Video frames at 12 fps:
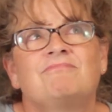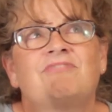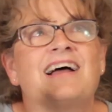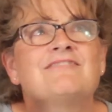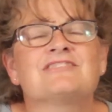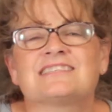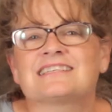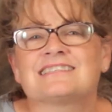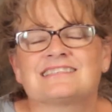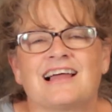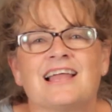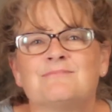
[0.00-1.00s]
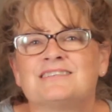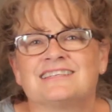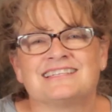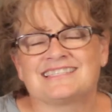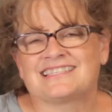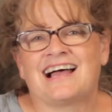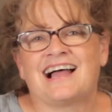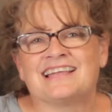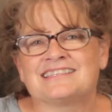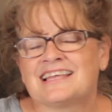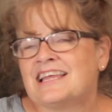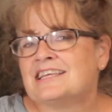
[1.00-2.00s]
five or six times in its
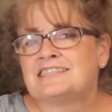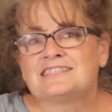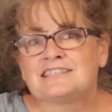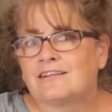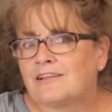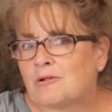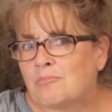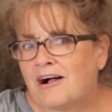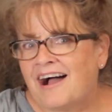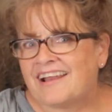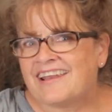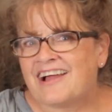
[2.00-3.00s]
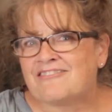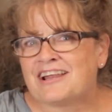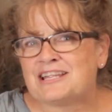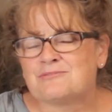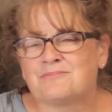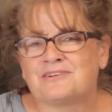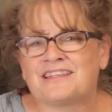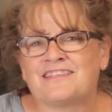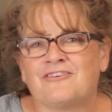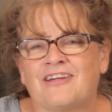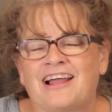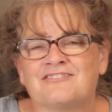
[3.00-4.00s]
size, still in a pot, not ready to put in the
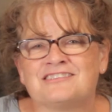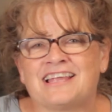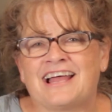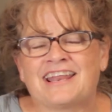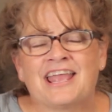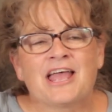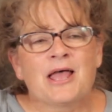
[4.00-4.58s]
ground yet.